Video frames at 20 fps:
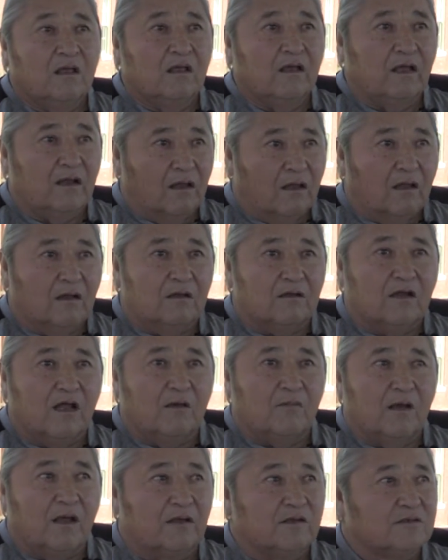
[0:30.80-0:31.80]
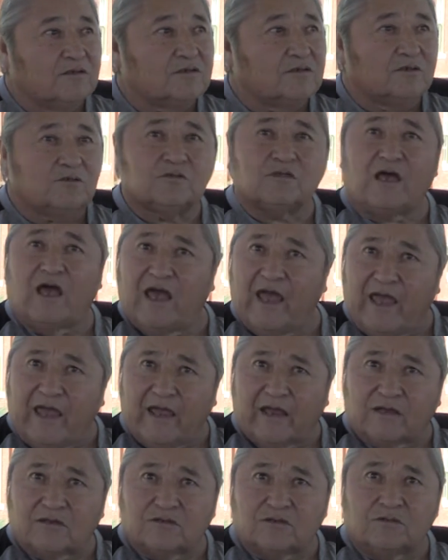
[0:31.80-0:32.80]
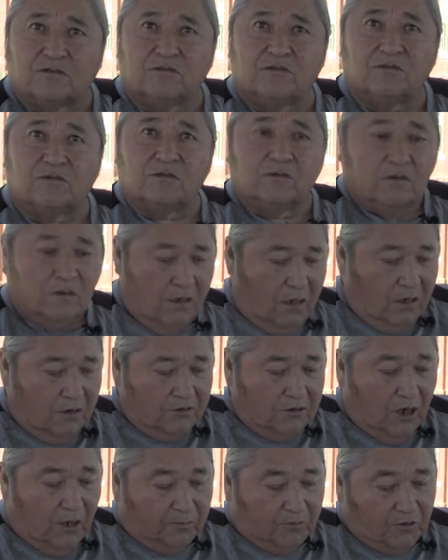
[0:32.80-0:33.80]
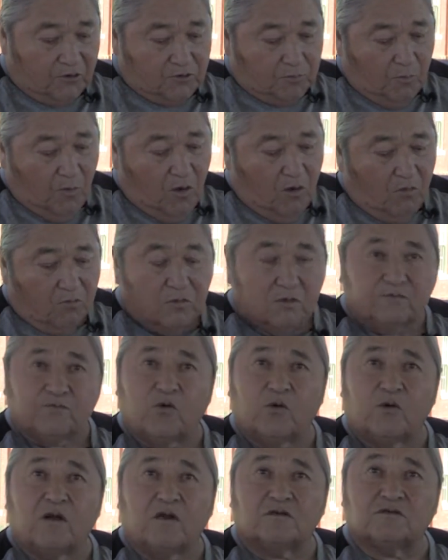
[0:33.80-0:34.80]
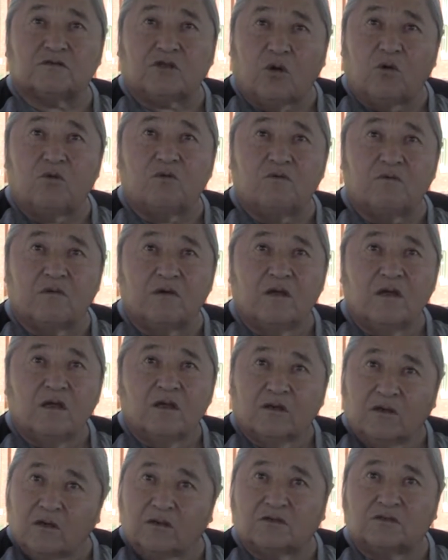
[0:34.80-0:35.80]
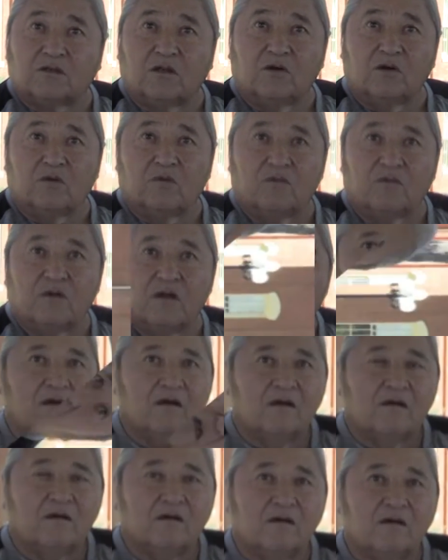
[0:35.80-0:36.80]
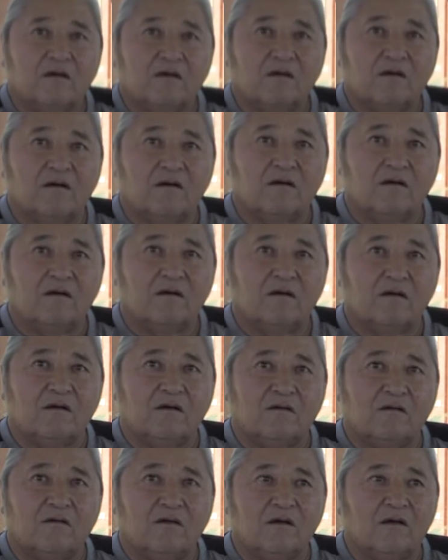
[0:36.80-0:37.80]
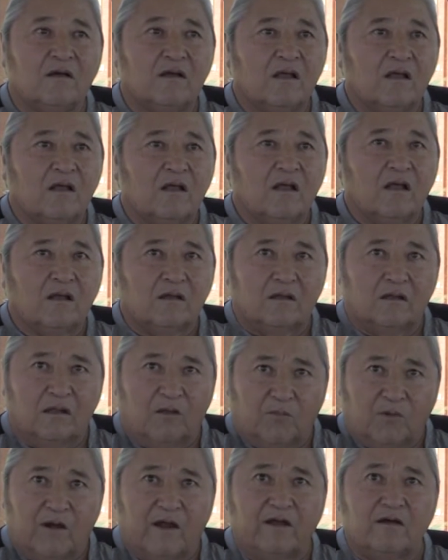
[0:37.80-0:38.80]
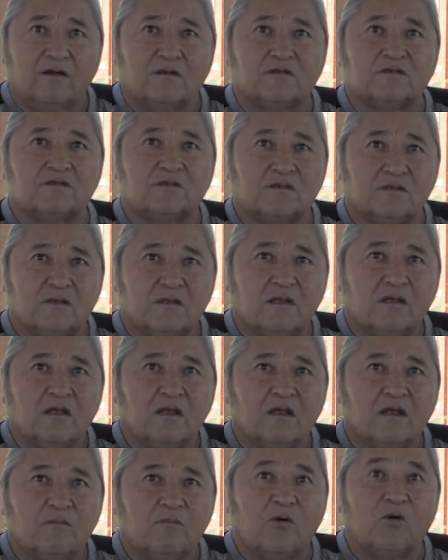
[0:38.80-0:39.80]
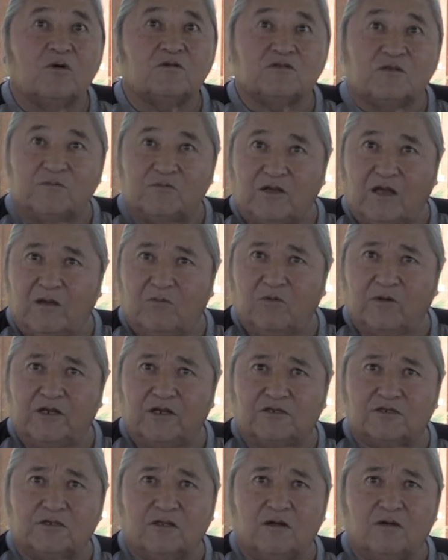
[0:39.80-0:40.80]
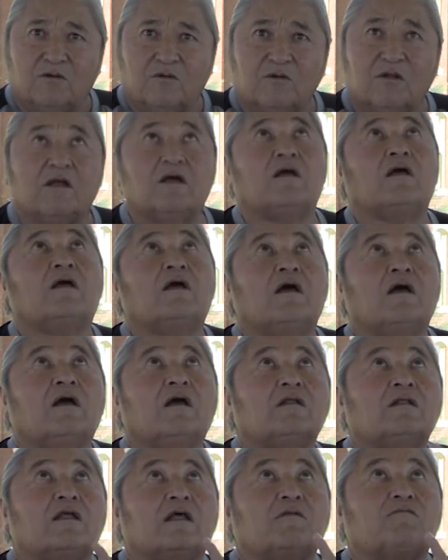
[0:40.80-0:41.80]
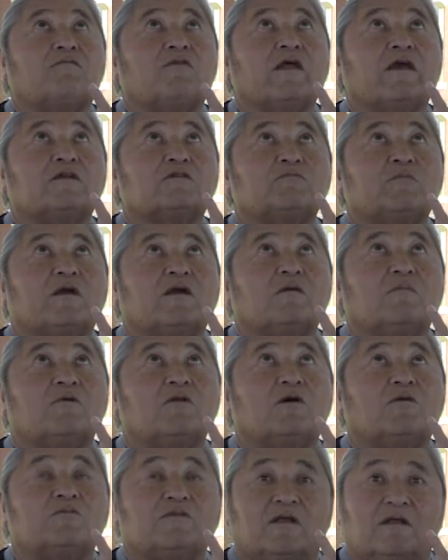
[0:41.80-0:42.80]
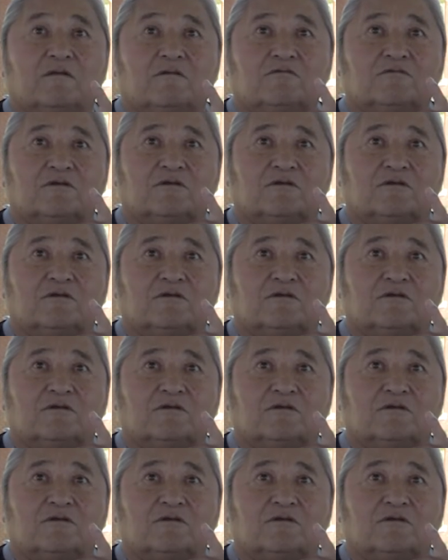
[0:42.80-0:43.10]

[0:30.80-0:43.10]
And a lot of time I just use an axe to chopped a small one for our stove, cook stove. What kind of house did y'all live in? Lumber house. Boy, sometime when it snowed, that flakes would be coming off that